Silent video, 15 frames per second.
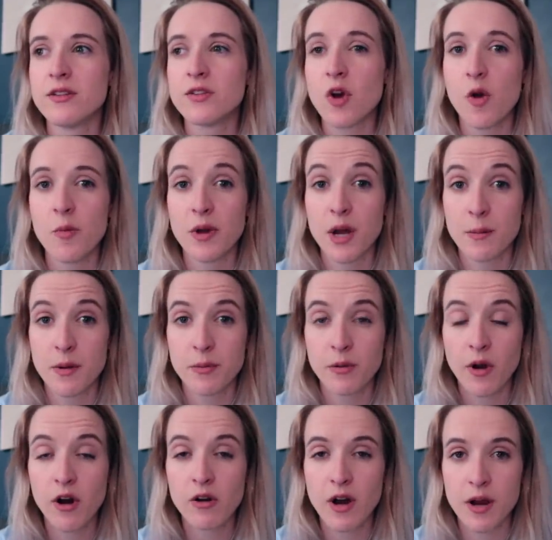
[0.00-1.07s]
to open up a
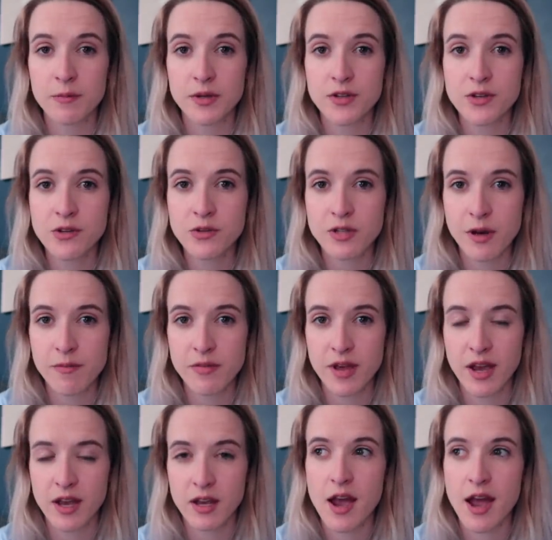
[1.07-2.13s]
program to do
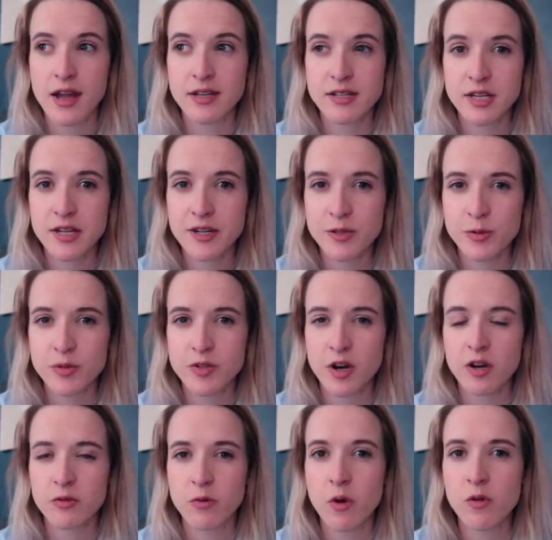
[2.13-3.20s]
something. And tears will
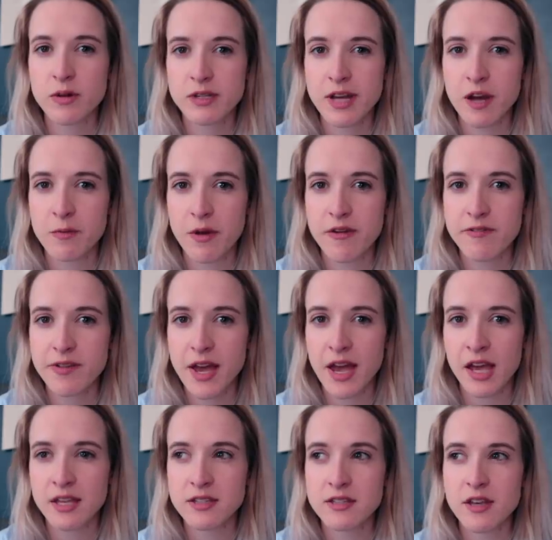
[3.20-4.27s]
start rolling down my
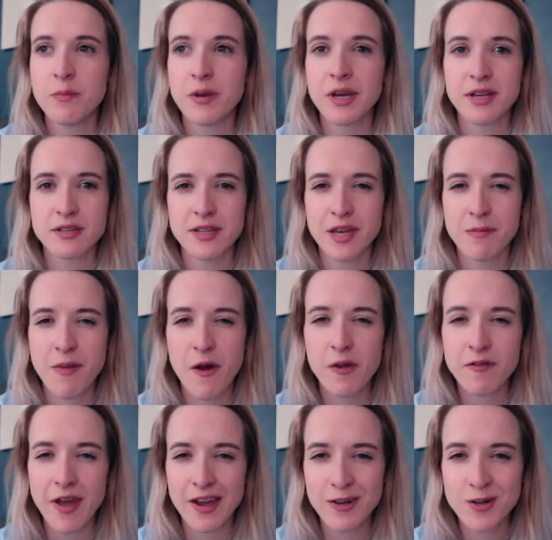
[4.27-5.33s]
face because the amount
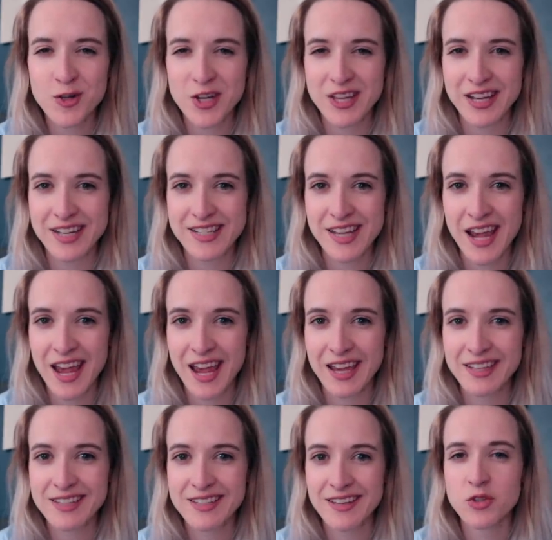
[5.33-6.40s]
of energy that it
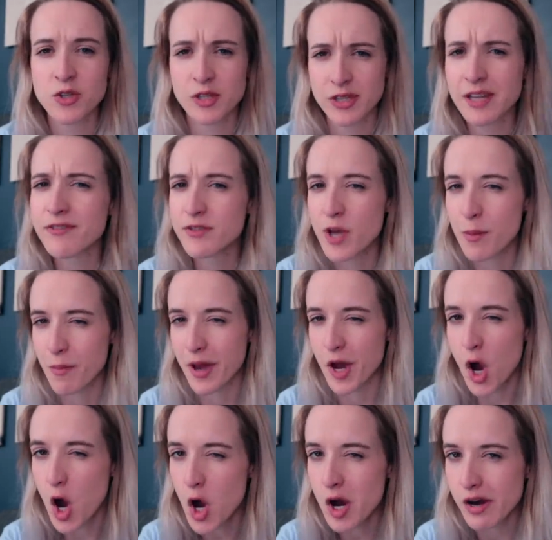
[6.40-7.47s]
takes to lift up
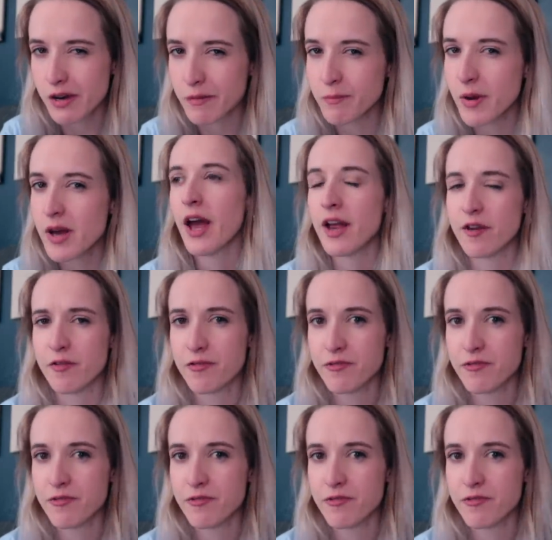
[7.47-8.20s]
my arm and a